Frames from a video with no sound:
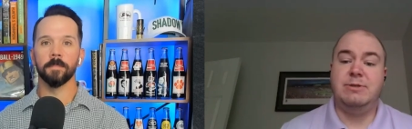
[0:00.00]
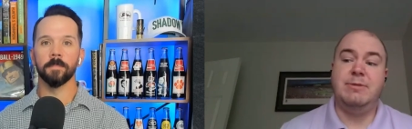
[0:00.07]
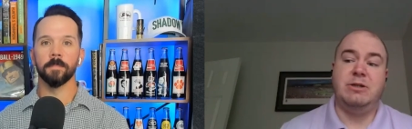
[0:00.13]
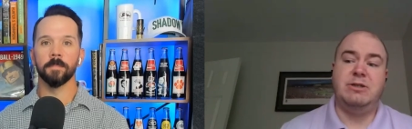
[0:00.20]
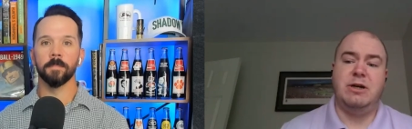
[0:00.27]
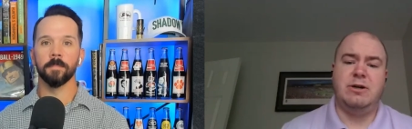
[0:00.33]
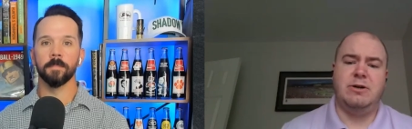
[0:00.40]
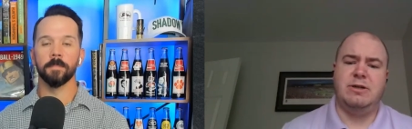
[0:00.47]
Speaker 1: of Mel
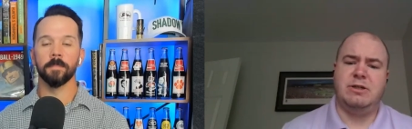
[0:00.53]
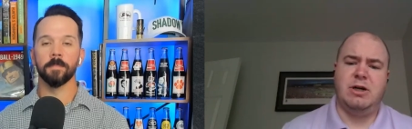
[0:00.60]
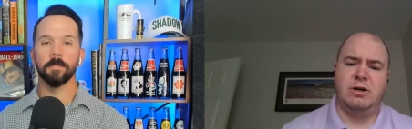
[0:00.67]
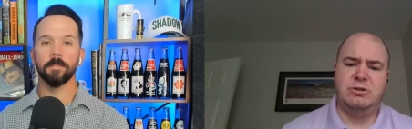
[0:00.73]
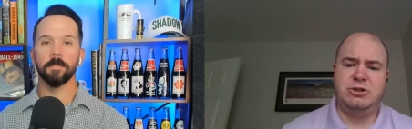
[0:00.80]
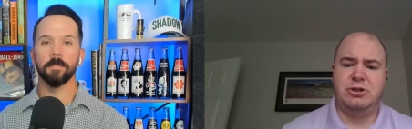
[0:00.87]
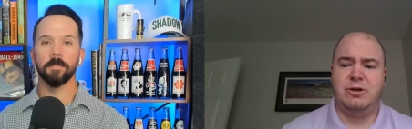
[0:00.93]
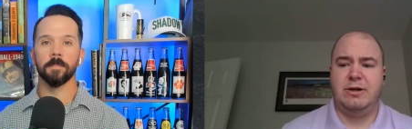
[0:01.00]
Tucker and
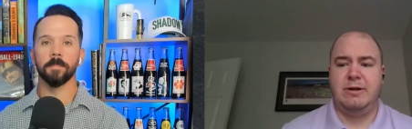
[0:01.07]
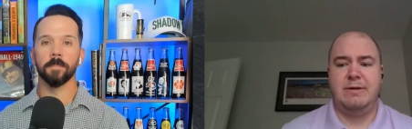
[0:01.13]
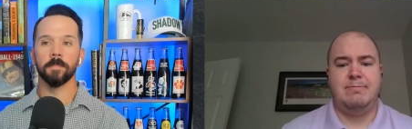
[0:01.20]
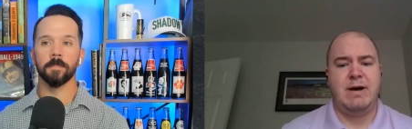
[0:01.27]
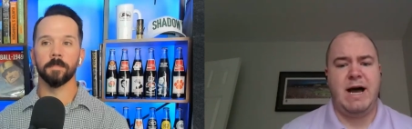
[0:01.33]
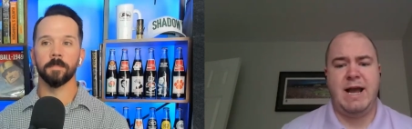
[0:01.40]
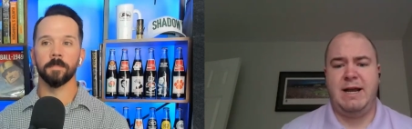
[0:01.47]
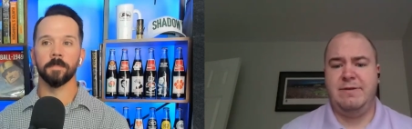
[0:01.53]
culture and
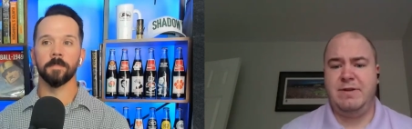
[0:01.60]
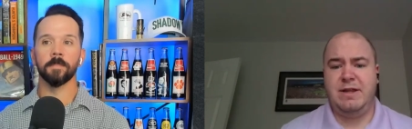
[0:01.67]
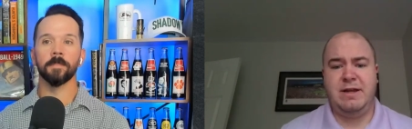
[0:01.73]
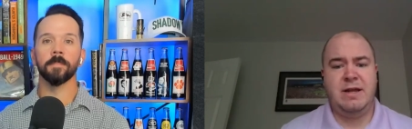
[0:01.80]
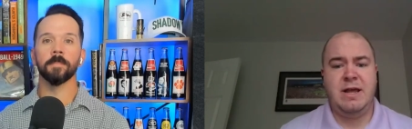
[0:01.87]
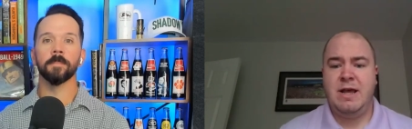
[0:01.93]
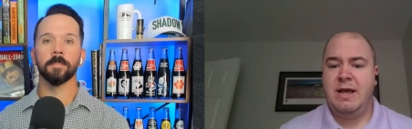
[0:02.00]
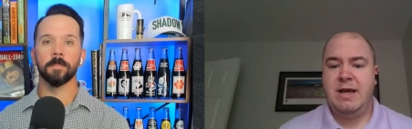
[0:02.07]
buy and
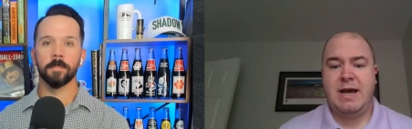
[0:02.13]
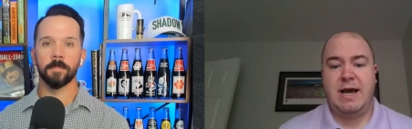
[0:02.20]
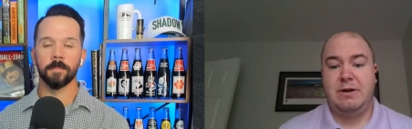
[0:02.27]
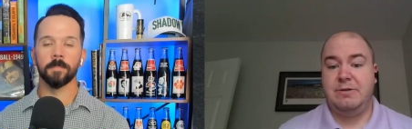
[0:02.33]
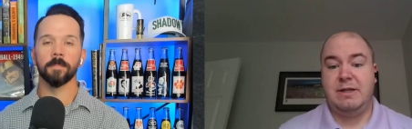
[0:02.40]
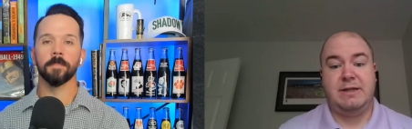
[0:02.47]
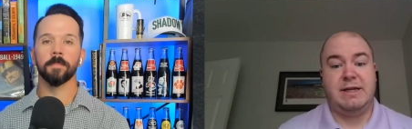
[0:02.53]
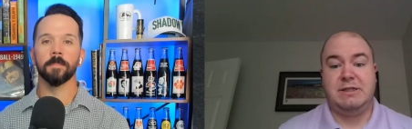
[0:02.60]
everything, I
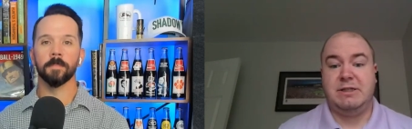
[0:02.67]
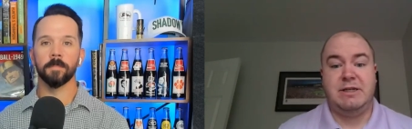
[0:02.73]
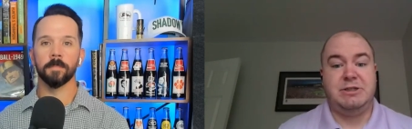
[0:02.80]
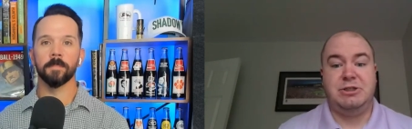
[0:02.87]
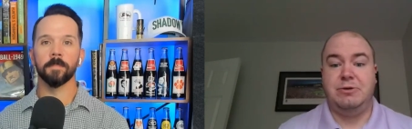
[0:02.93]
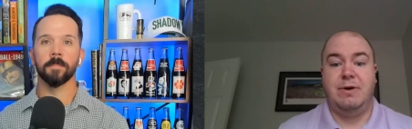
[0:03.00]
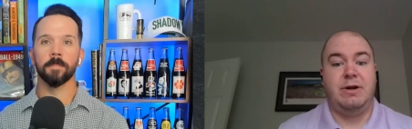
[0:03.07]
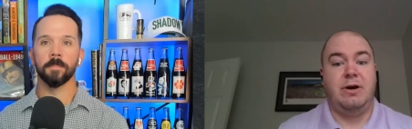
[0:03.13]
don't think that's an
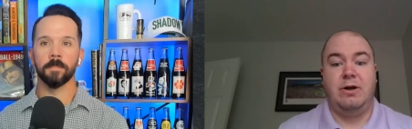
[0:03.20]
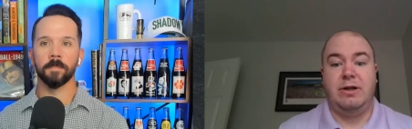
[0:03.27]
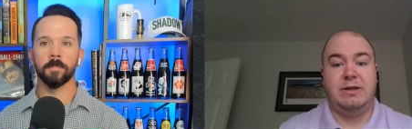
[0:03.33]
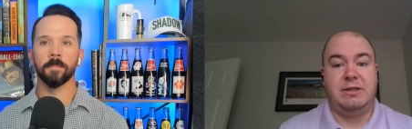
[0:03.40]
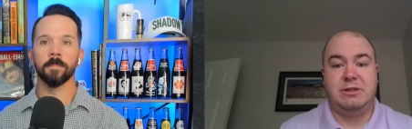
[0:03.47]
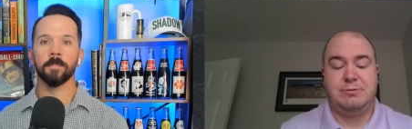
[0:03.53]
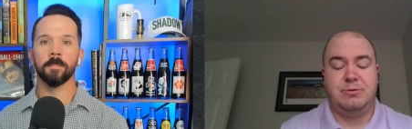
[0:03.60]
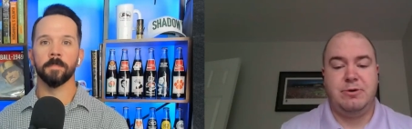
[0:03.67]
issue at all at
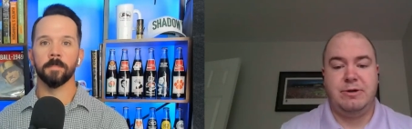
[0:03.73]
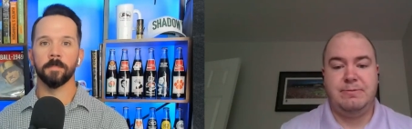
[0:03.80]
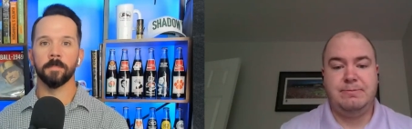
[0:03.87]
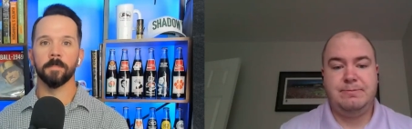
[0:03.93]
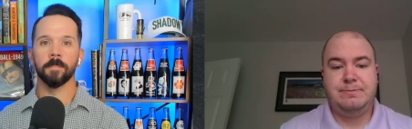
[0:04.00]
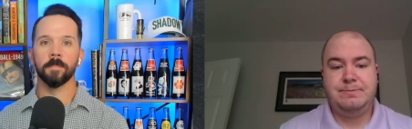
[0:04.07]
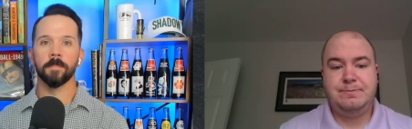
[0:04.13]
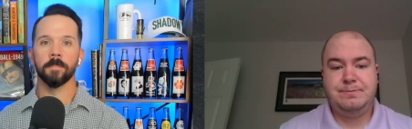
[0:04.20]
this point.
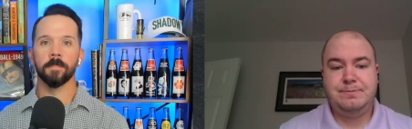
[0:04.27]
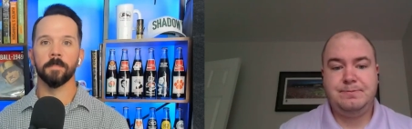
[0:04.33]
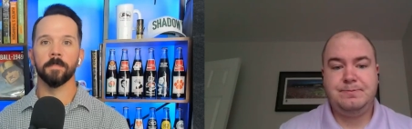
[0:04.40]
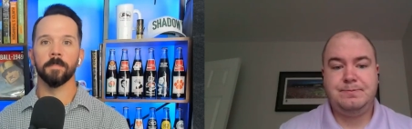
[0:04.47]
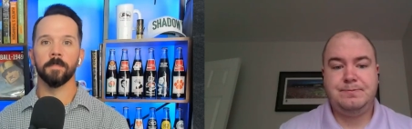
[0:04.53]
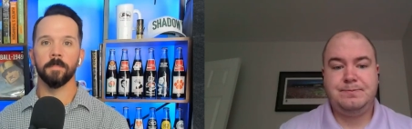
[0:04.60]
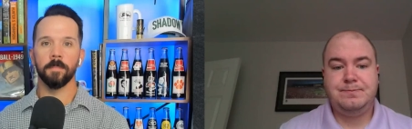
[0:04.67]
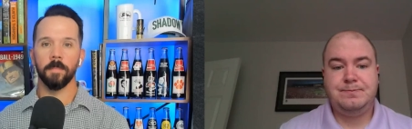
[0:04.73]

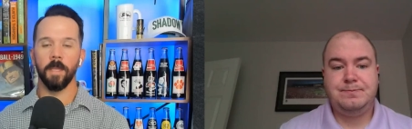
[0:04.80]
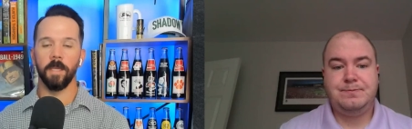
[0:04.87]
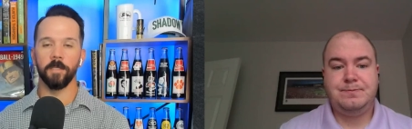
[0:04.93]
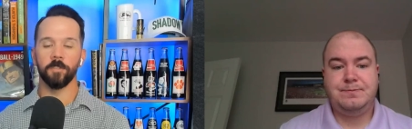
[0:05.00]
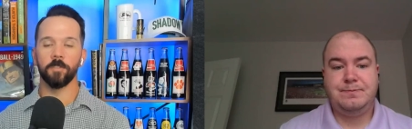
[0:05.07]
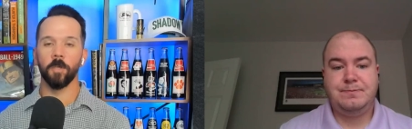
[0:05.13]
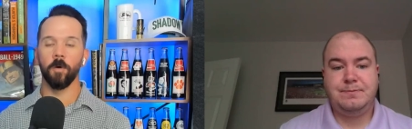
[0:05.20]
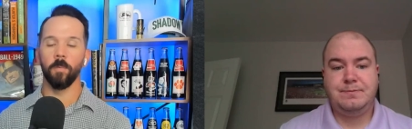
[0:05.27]
Nice.
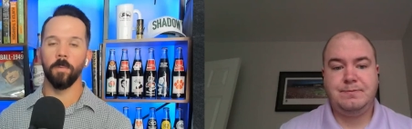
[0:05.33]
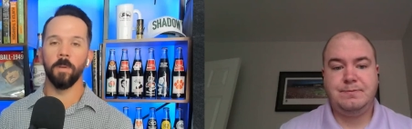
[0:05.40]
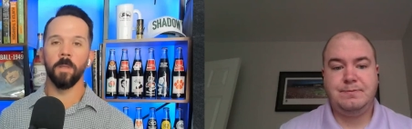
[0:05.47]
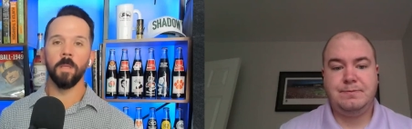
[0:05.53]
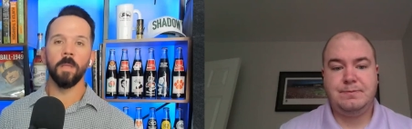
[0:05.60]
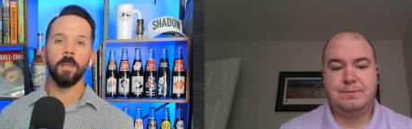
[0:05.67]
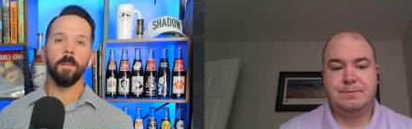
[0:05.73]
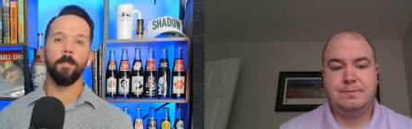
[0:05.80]
So
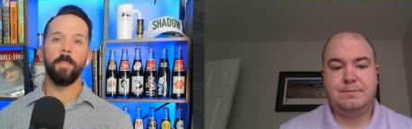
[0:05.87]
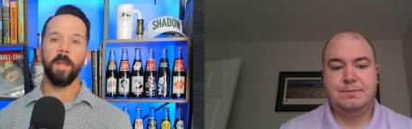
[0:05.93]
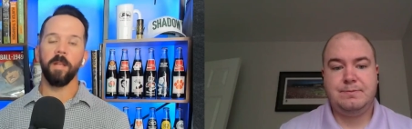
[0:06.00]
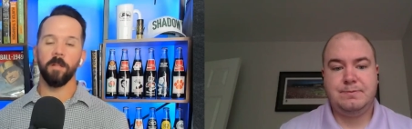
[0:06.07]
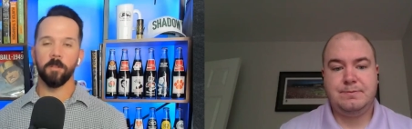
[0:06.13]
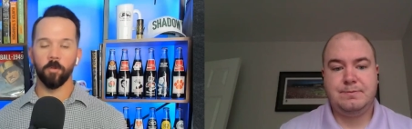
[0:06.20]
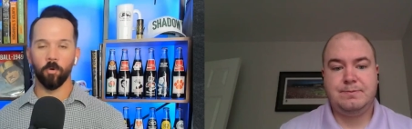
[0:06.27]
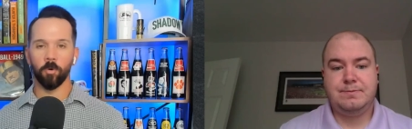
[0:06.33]

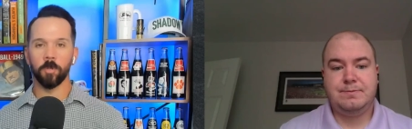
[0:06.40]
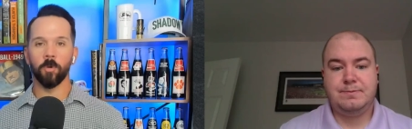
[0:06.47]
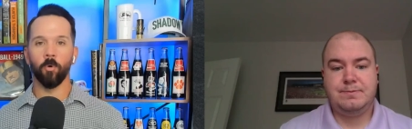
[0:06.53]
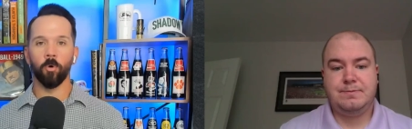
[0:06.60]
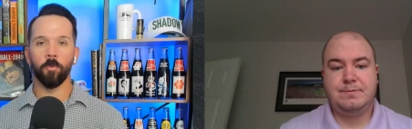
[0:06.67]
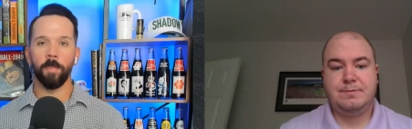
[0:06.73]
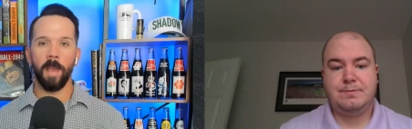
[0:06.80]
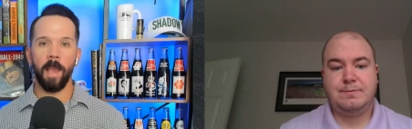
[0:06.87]
Speaker 2: Peyton Thorne,
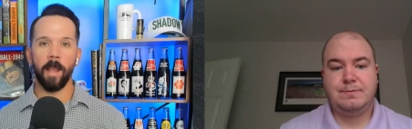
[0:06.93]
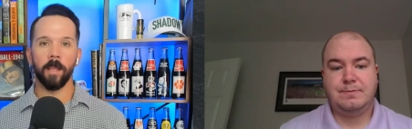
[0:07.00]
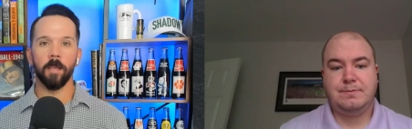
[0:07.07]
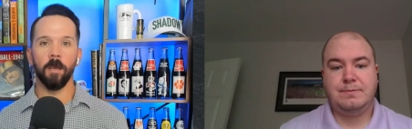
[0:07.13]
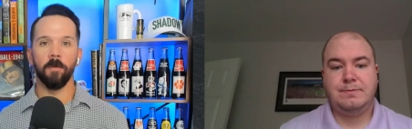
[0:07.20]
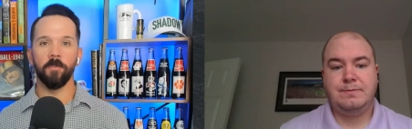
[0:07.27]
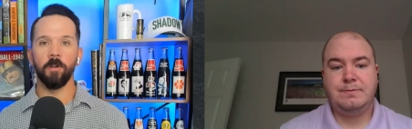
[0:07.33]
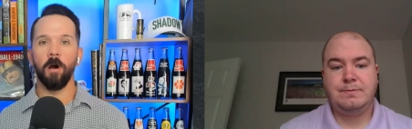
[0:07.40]
quarterback
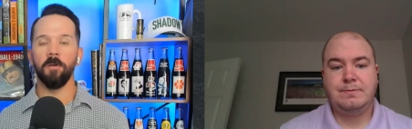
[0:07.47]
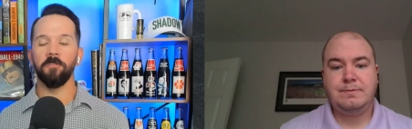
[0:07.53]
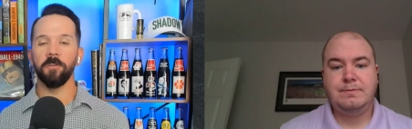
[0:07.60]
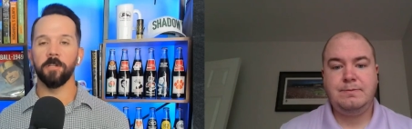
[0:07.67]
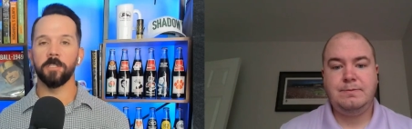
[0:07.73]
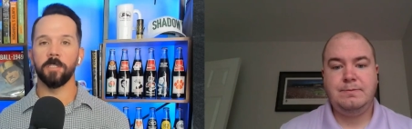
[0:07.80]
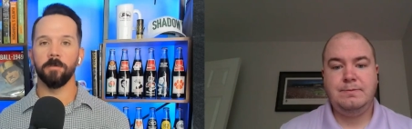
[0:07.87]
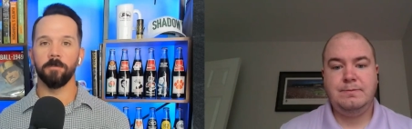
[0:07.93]
of an
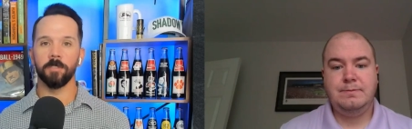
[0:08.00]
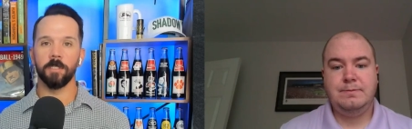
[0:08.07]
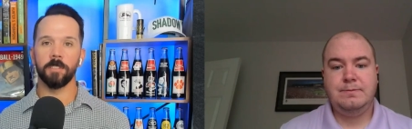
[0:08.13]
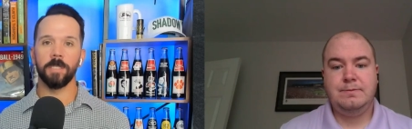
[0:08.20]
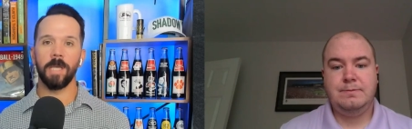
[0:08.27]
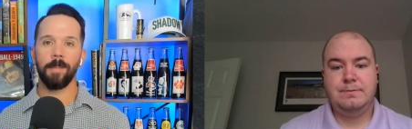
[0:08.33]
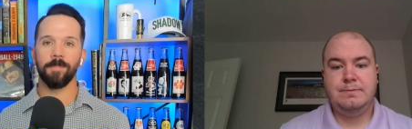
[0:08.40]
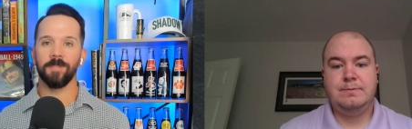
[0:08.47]
offense that was the
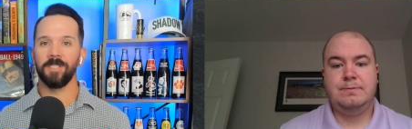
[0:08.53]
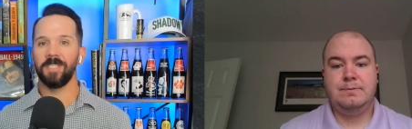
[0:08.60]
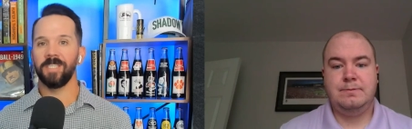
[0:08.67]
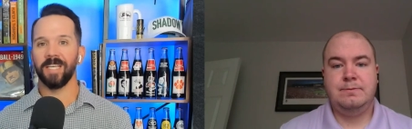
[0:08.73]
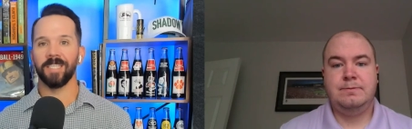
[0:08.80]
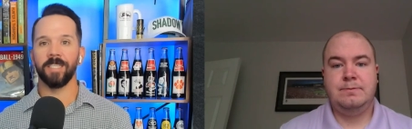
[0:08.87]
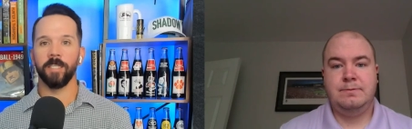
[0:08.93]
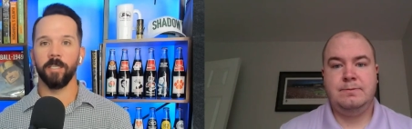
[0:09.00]
top
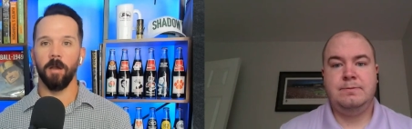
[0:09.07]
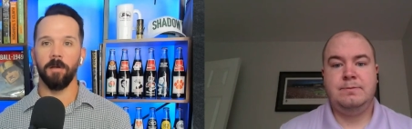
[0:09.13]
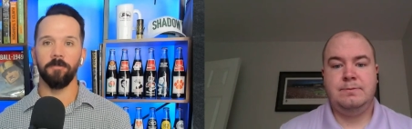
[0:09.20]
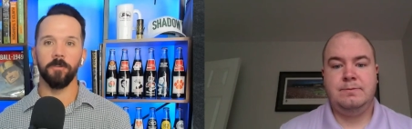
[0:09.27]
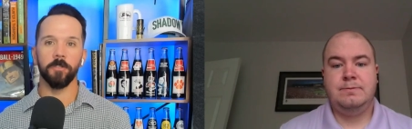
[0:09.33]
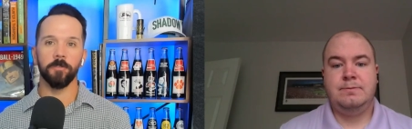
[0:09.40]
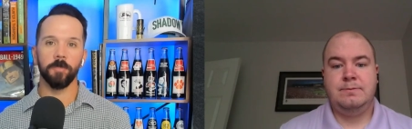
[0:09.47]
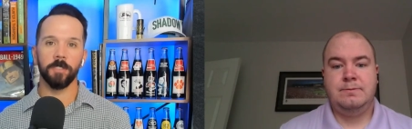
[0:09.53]
60
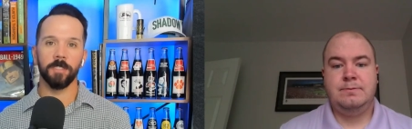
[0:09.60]
offense, which